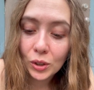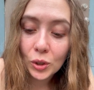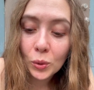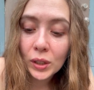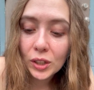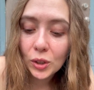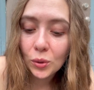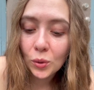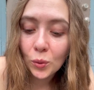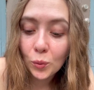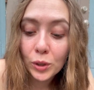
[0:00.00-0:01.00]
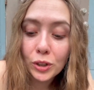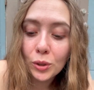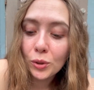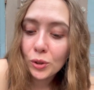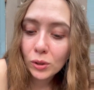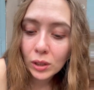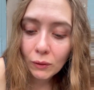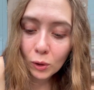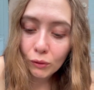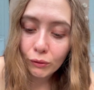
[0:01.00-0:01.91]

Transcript: doing to reduce your level of